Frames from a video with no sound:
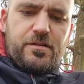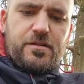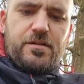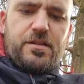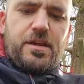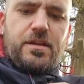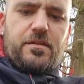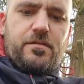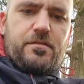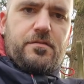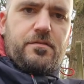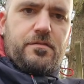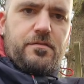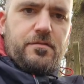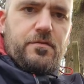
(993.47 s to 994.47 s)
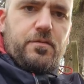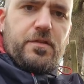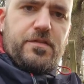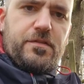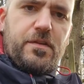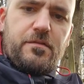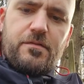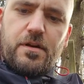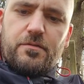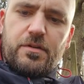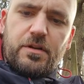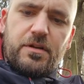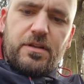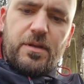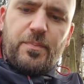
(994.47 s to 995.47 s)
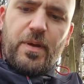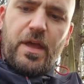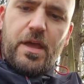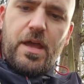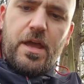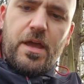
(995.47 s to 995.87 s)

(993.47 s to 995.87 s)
and then twist it round and clip it,